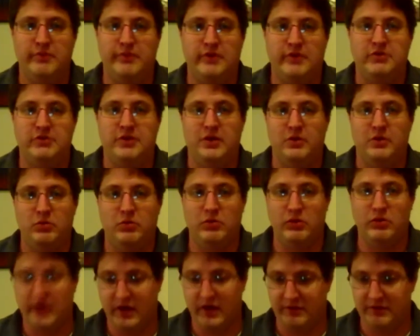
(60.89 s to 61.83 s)
of my channel
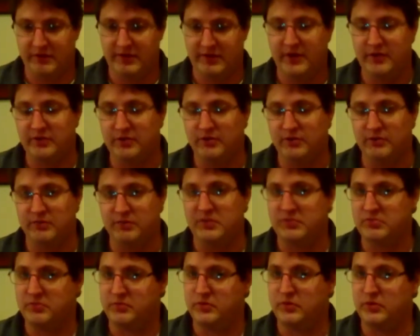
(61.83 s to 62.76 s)
will kind of hinder
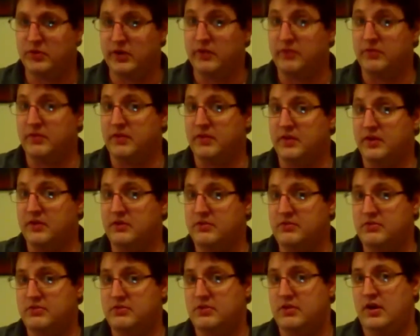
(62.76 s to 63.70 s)
me from doing other
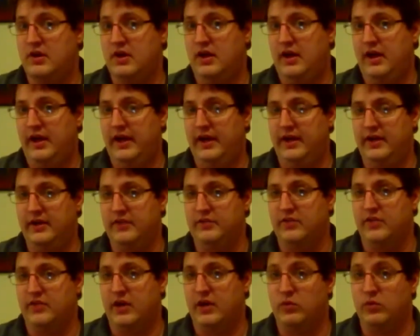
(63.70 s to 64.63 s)
things.
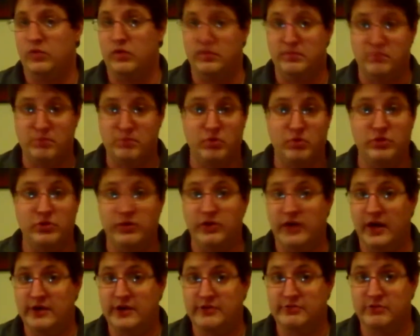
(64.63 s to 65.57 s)
And I don't want to bore
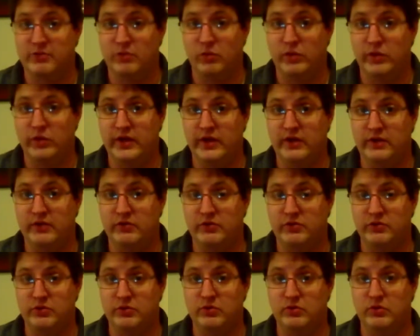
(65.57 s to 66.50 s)
you guys for a week or
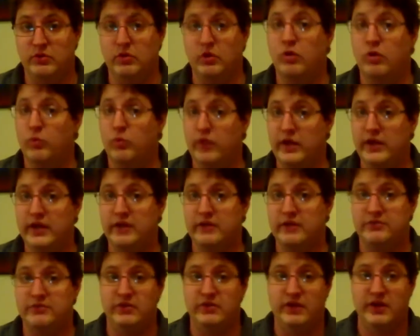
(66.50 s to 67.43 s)
two, or a week
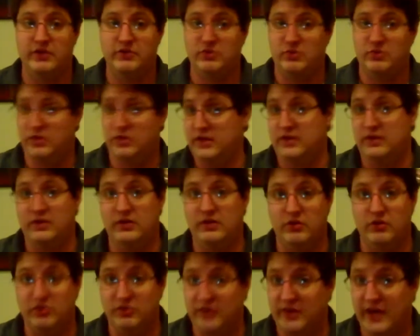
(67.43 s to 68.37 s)
if you guys are really
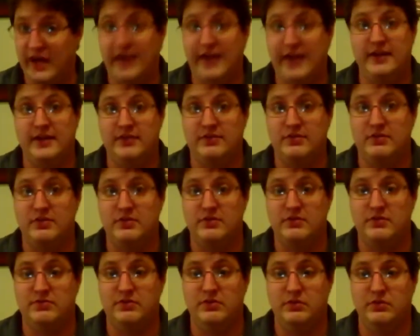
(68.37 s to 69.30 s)
are not into
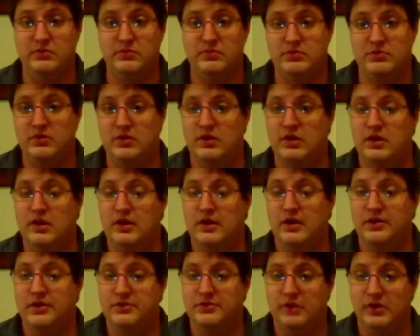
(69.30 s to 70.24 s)
the films.
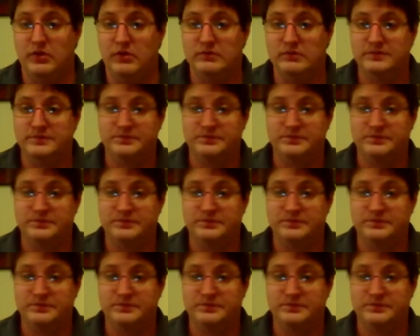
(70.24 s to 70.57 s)
So,